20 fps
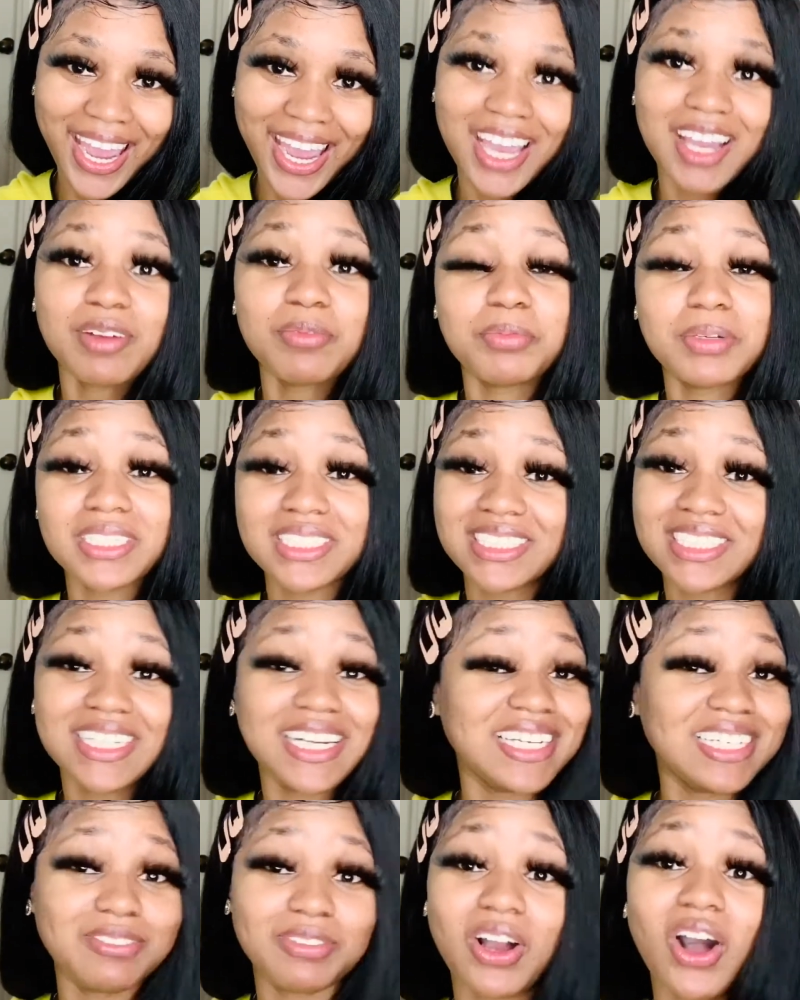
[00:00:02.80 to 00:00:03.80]
Bitch, it ain't
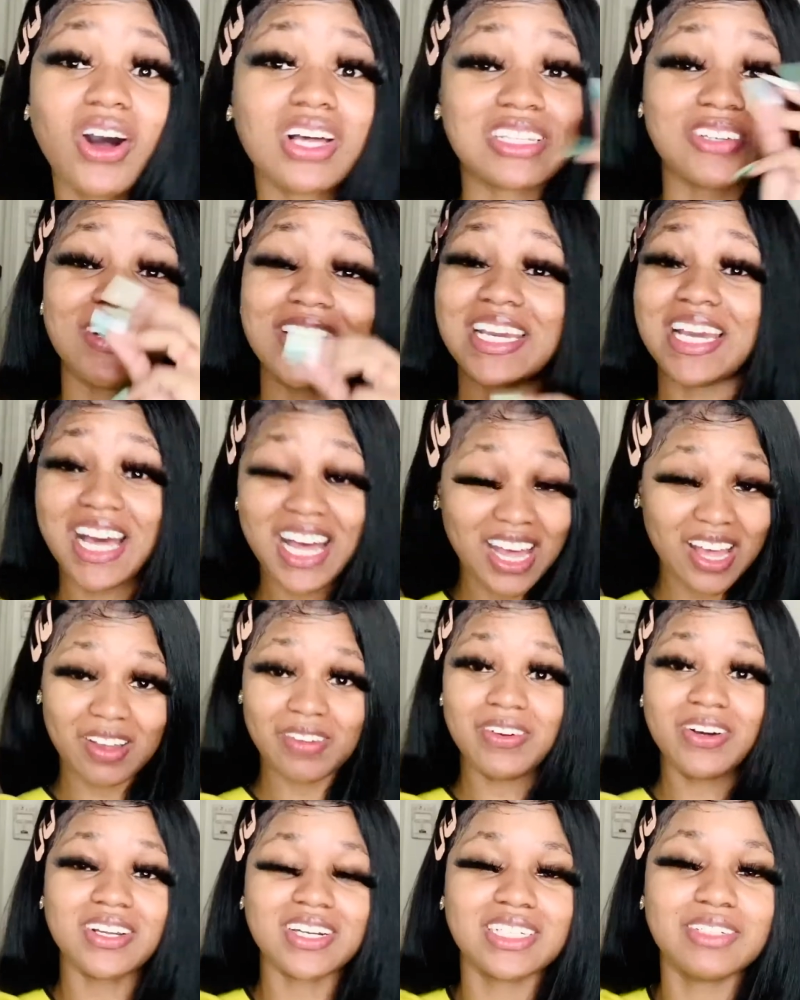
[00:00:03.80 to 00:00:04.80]
even all the way up.
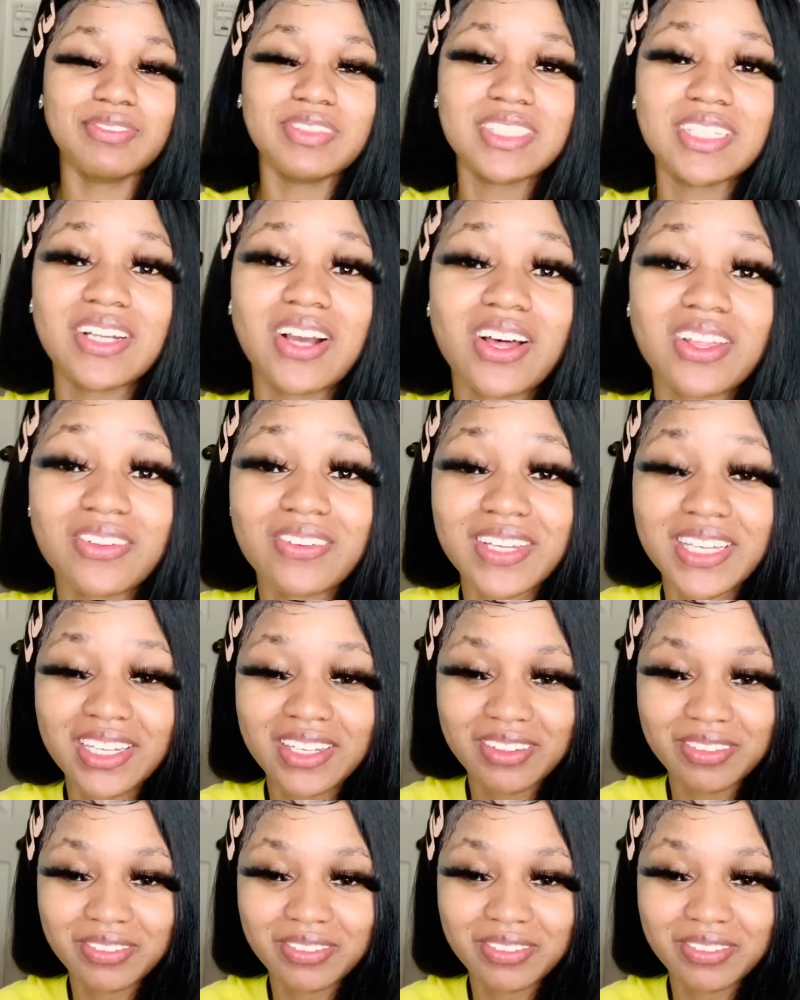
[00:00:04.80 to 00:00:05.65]
Hold on, let me turn it all the way up.